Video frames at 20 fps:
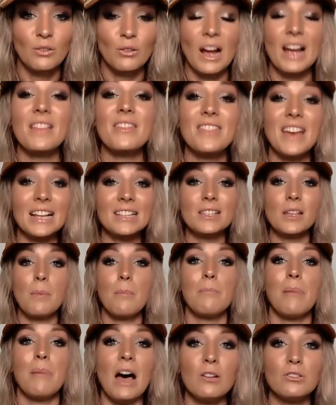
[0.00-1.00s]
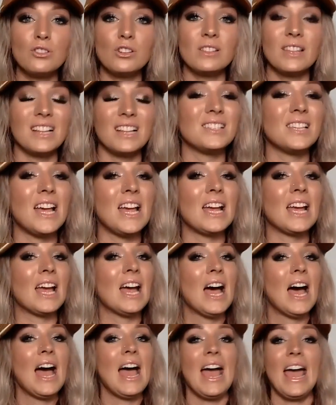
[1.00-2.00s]
right? That's a boundary that's
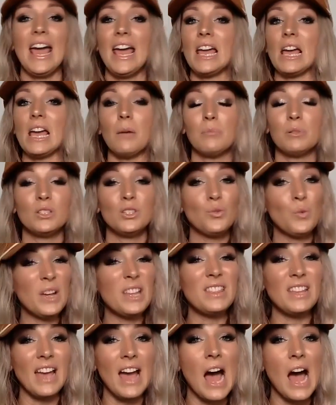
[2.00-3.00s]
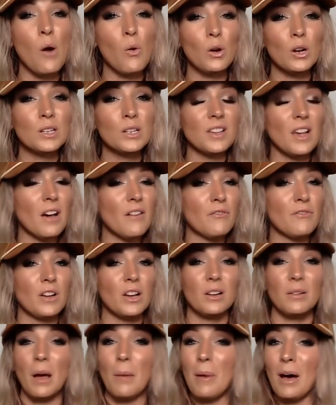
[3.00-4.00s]
saying, "Hey, between the hours of
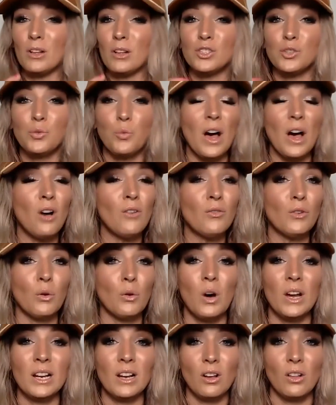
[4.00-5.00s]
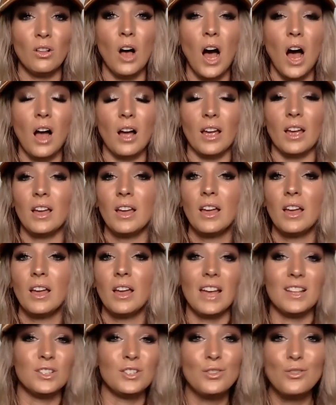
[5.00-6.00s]
about 12 or 1 o'clock
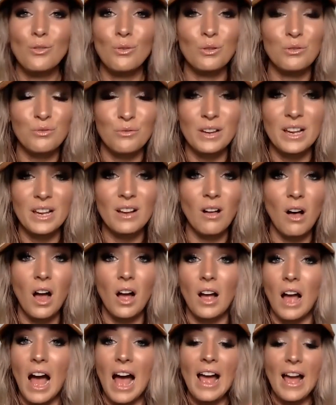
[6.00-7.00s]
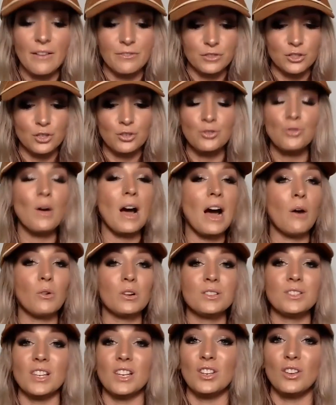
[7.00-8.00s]
and 2 or 3 o'clock, I have 2
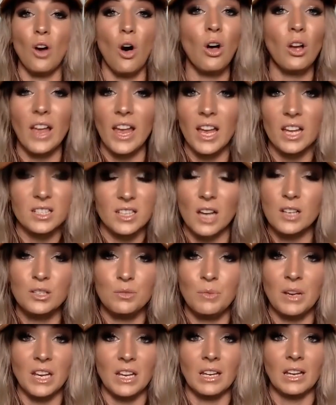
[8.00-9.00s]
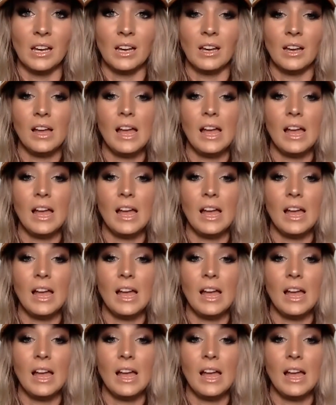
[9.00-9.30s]
hours that y'all can't touch me."